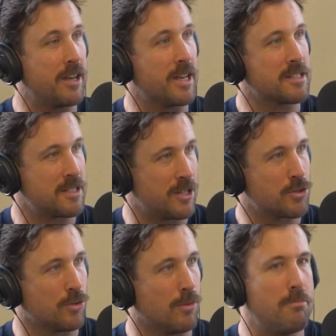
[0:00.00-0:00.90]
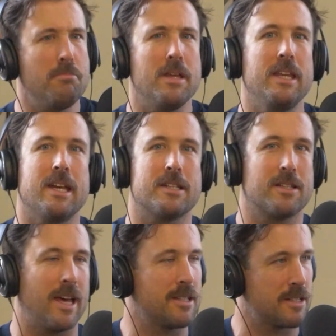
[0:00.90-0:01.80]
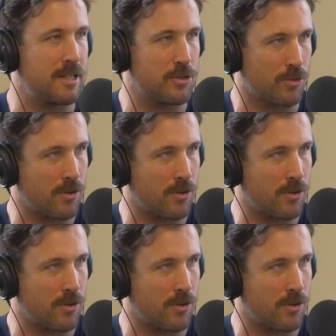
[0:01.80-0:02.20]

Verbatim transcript: an existential, mini existential